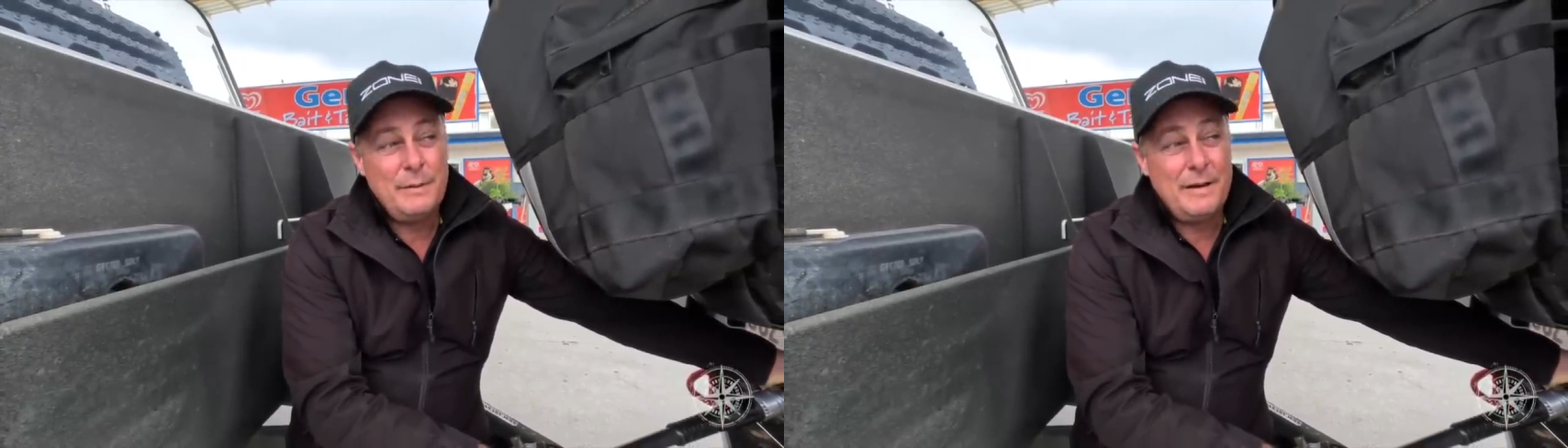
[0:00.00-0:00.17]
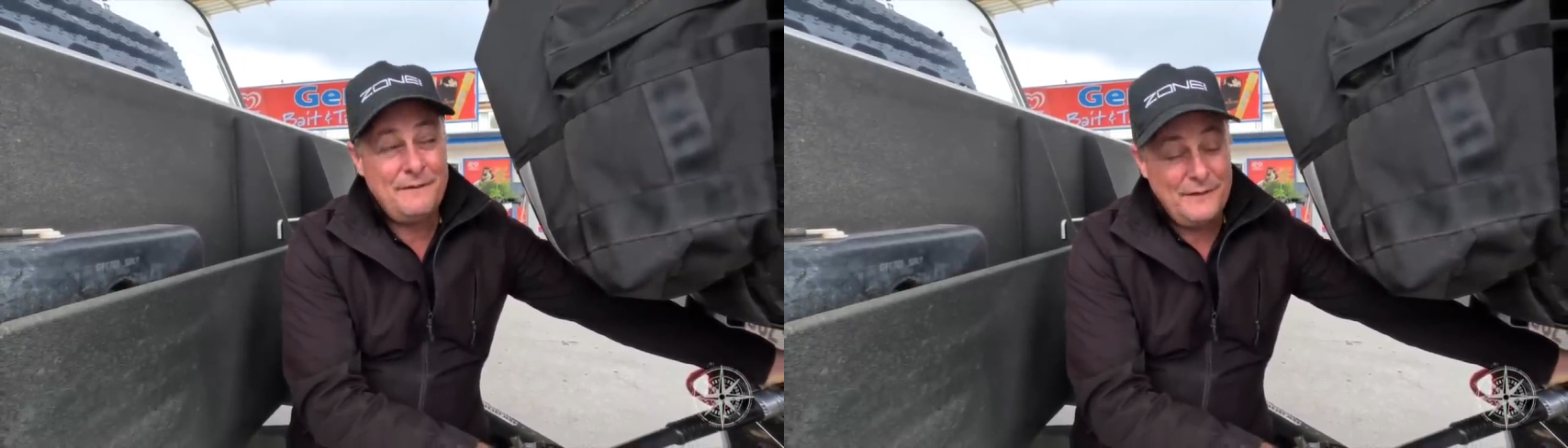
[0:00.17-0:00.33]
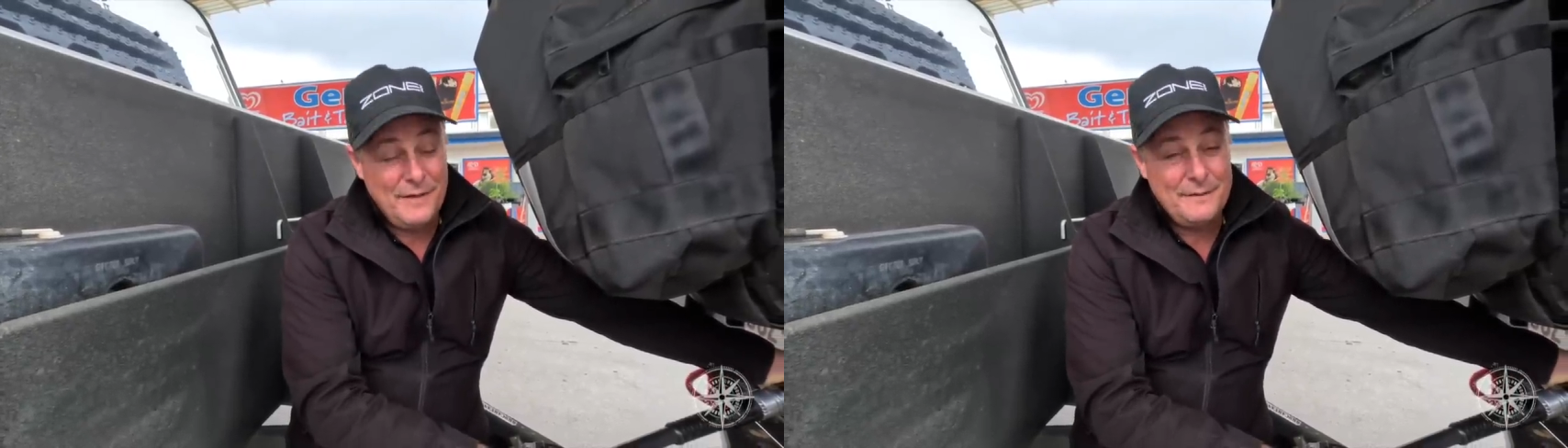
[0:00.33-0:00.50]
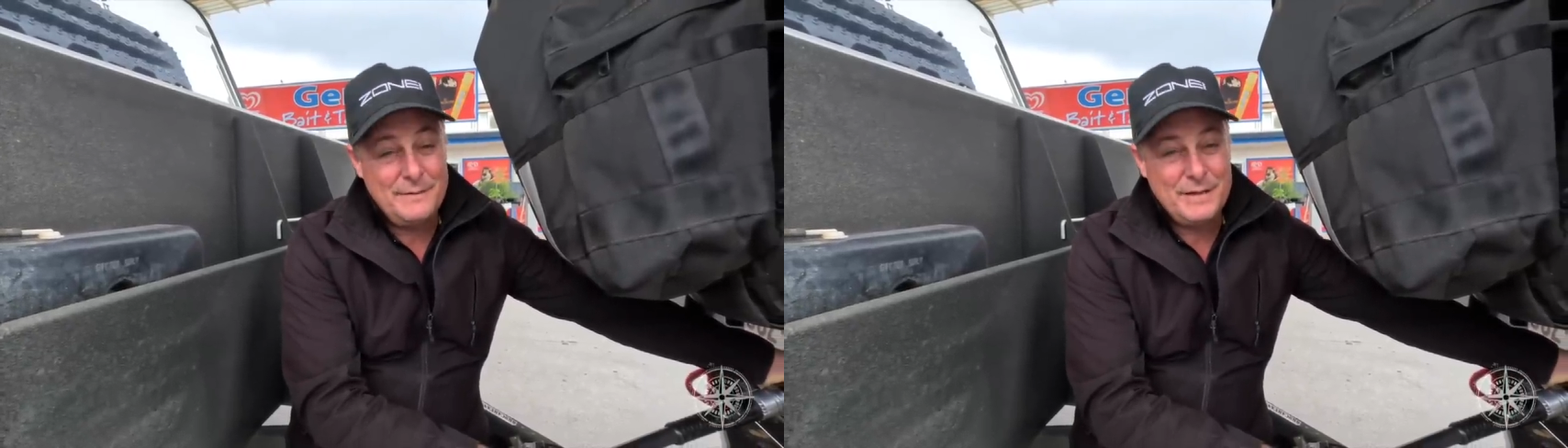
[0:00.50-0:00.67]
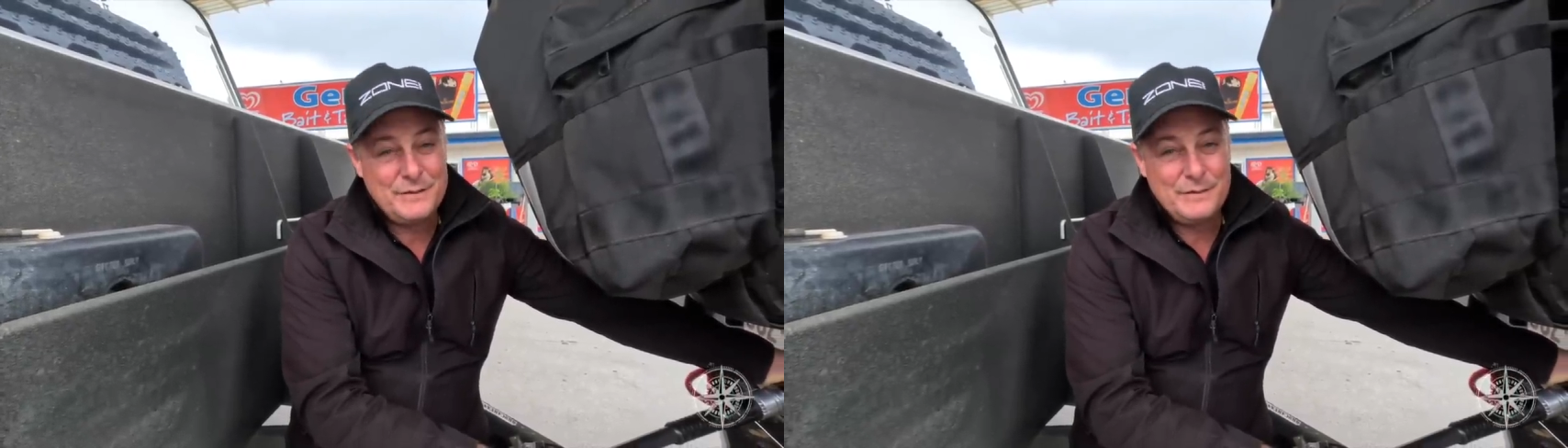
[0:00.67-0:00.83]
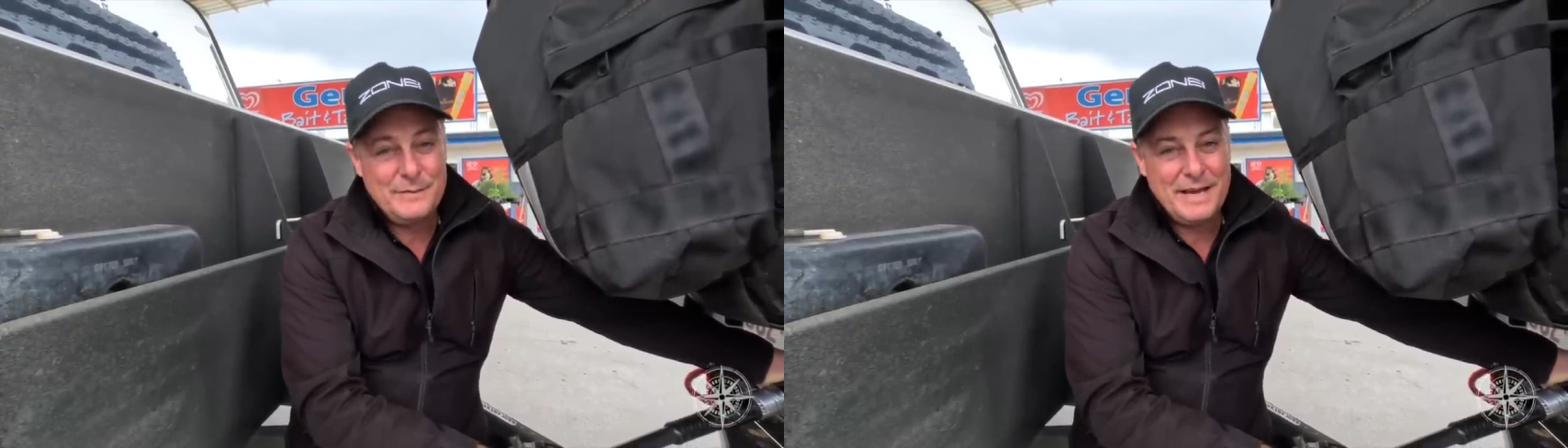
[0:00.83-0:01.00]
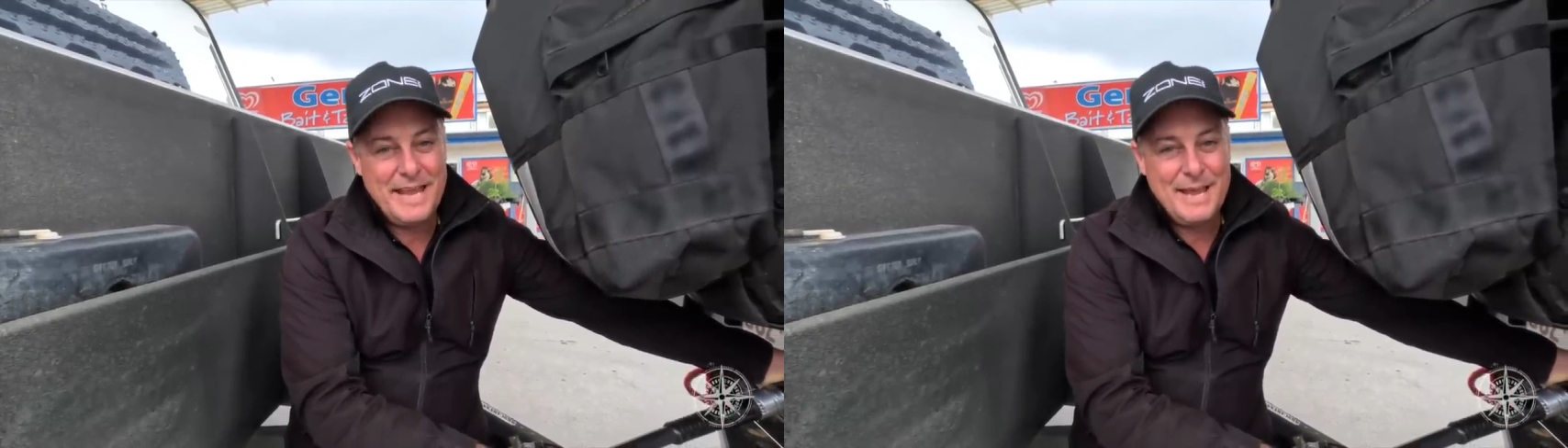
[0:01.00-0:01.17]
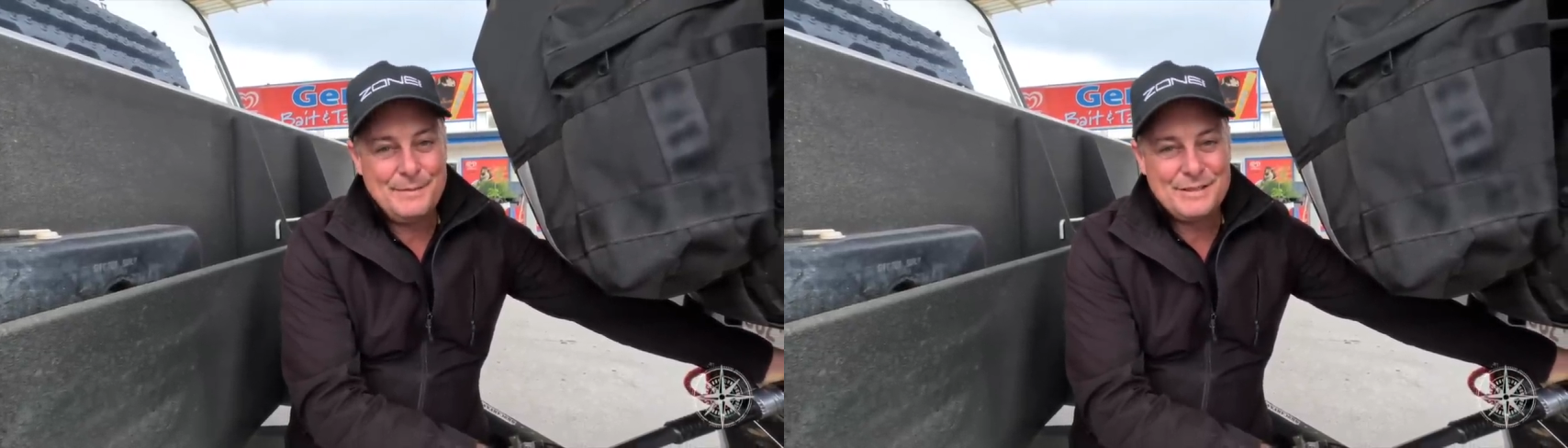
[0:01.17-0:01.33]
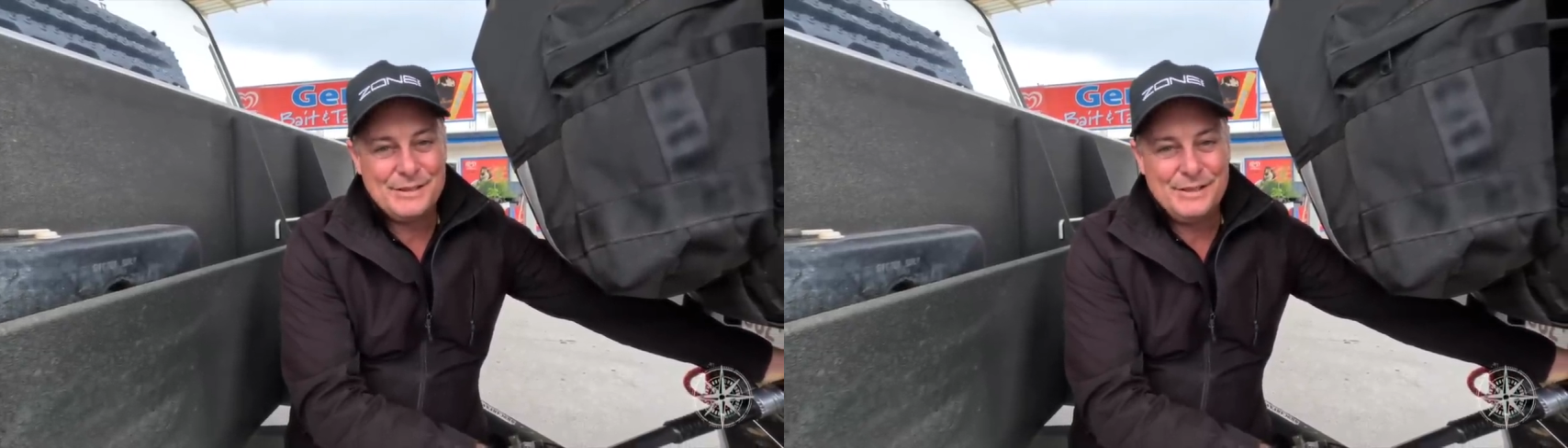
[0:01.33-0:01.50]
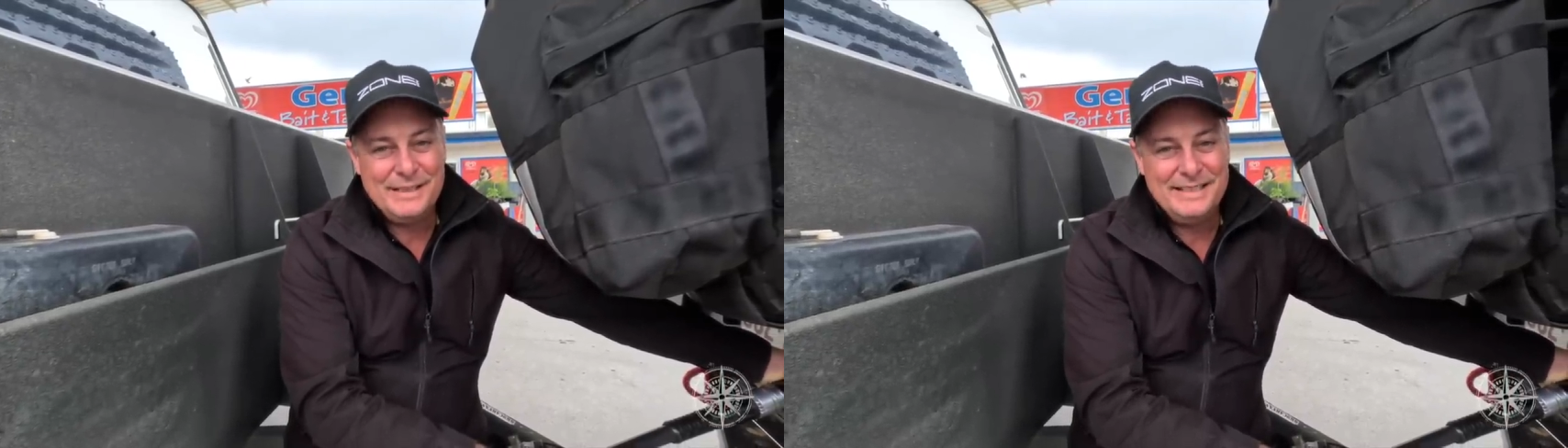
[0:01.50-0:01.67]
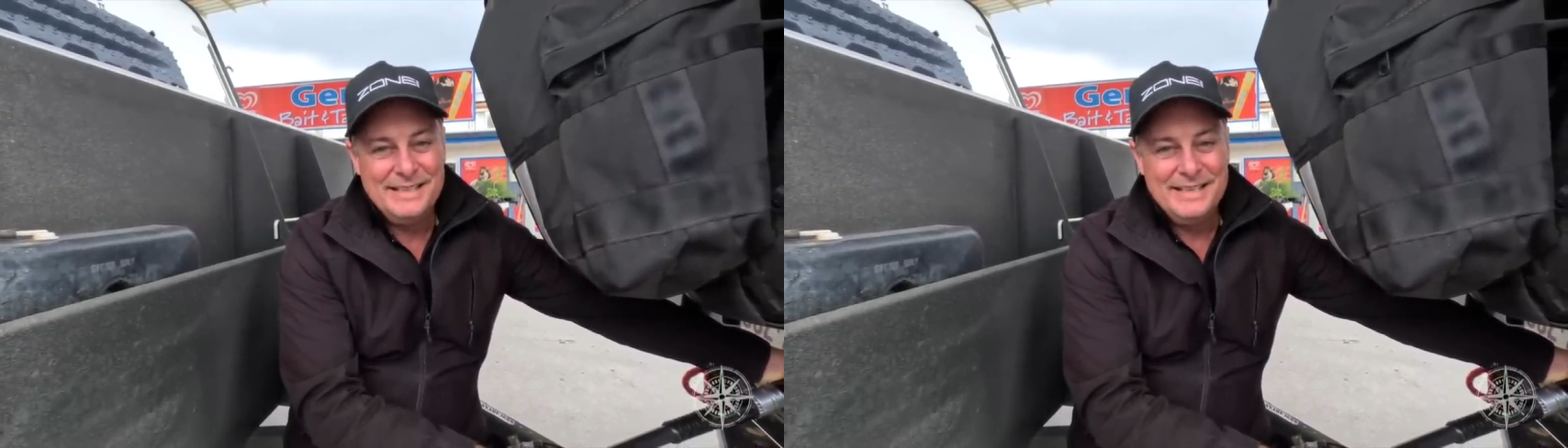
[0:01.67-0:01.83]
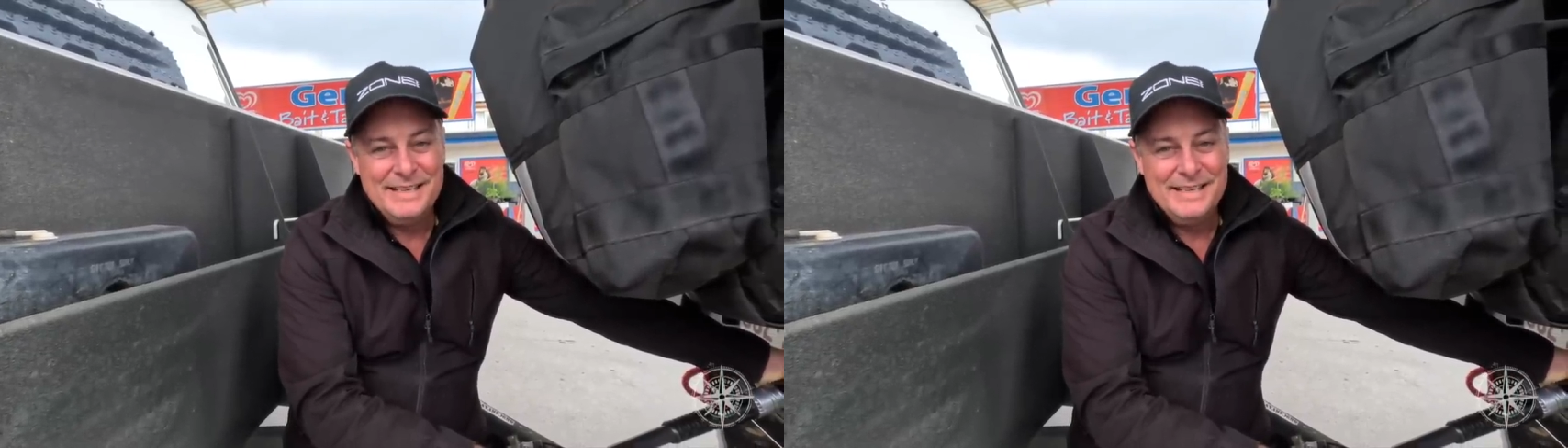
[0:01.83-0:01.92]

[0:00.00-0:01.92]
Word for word: We're about five minutes from our campsite.